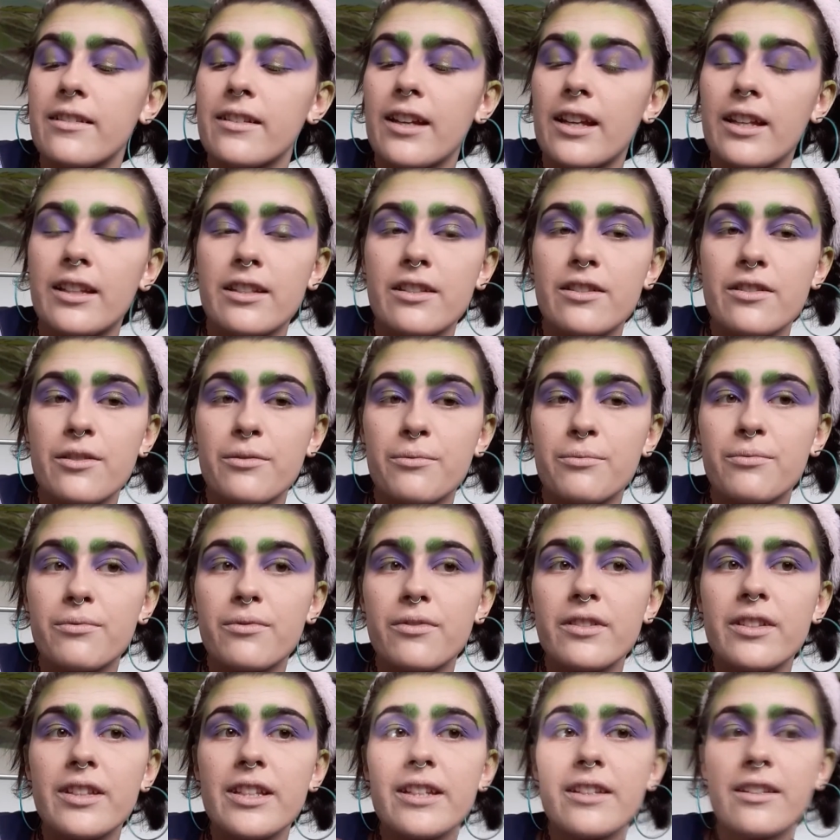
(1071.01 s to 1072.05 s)
and it's a
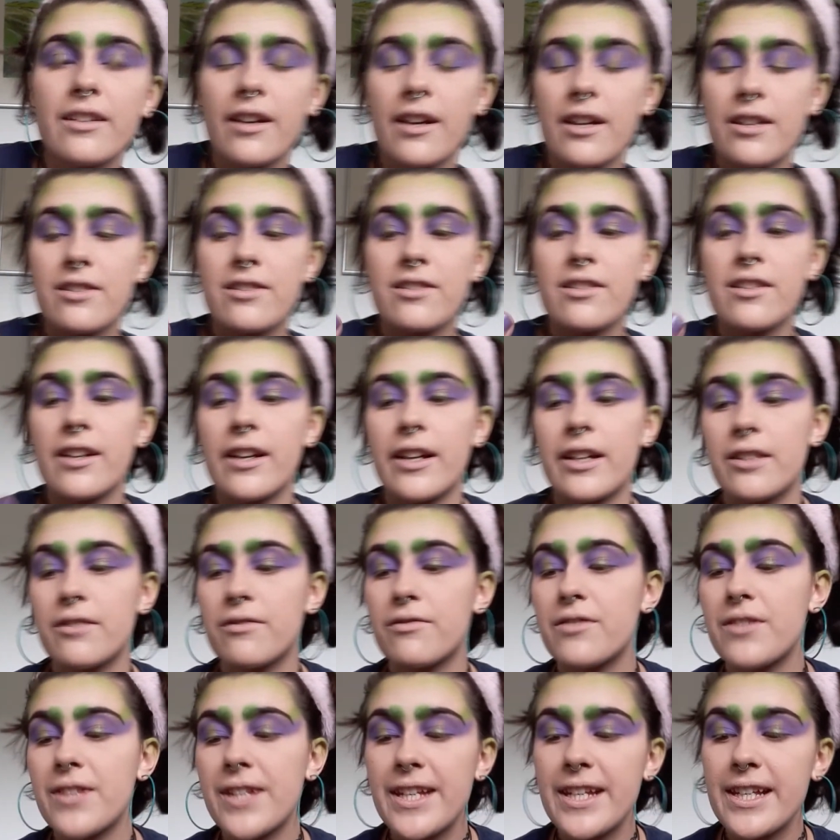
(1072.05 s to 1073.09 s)
really nice kind of
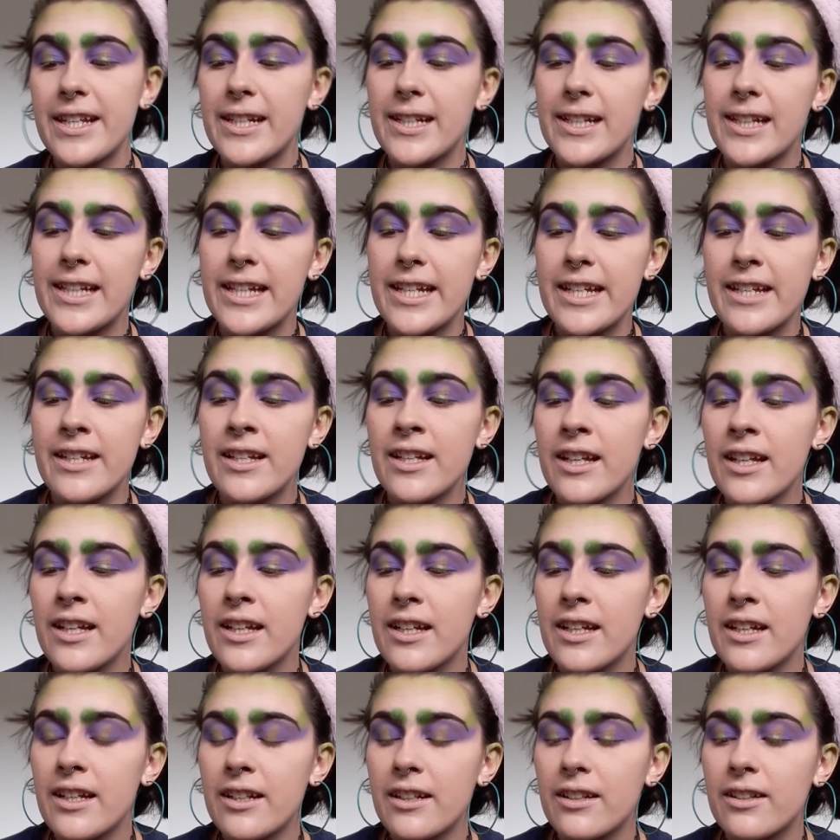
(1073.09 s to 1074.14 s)
tealy
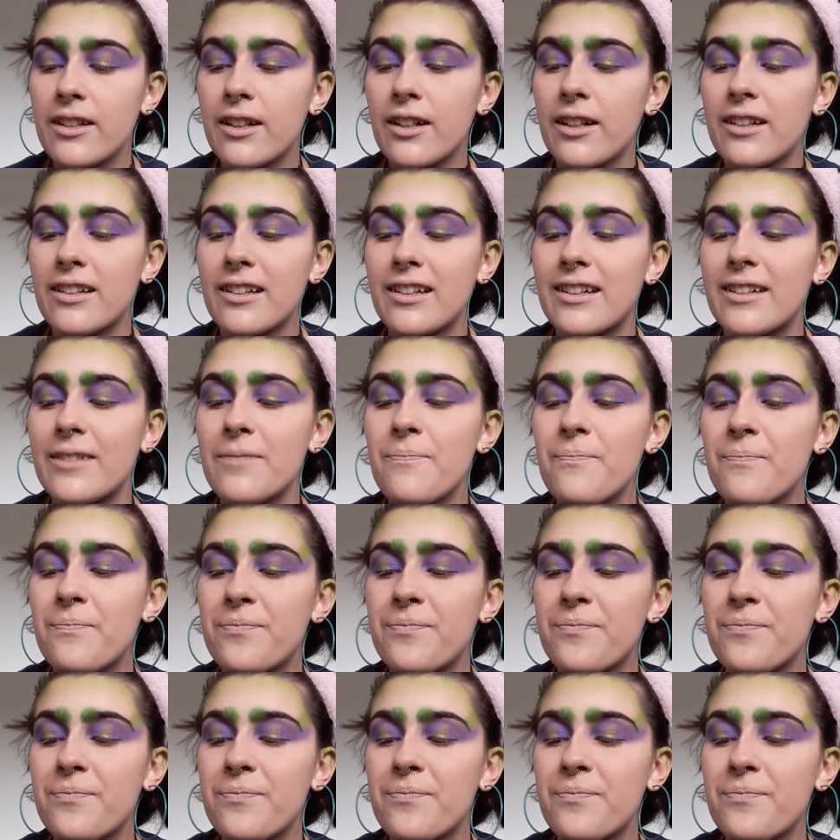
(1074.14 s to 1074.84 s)
color.